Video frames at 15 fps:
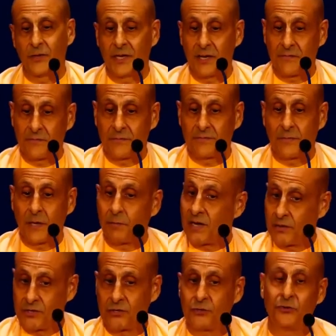We have
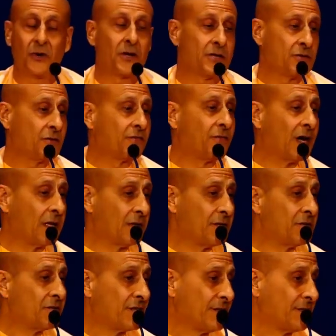about 200
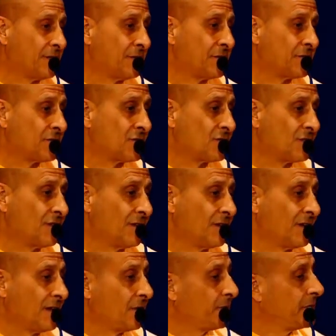volunteers,
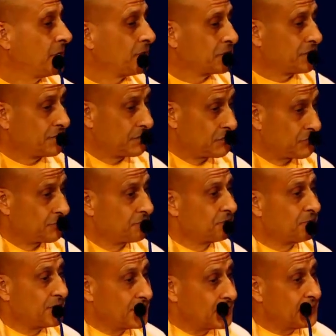and we go to this
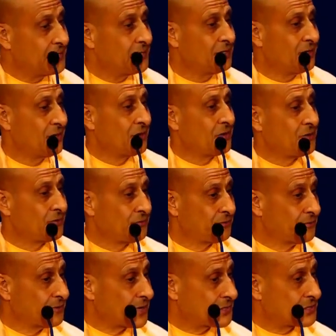really
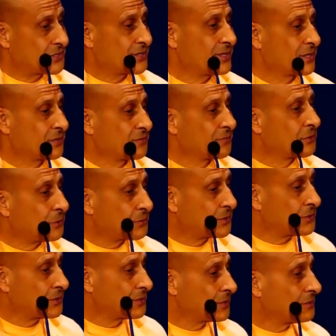rustic,
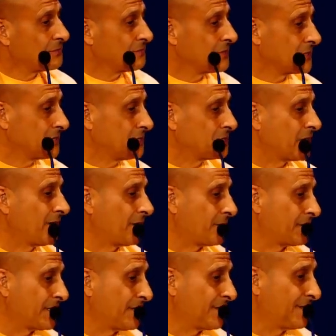rural little village
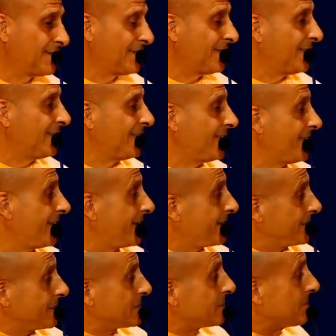area,
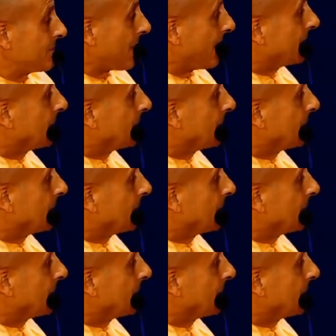and these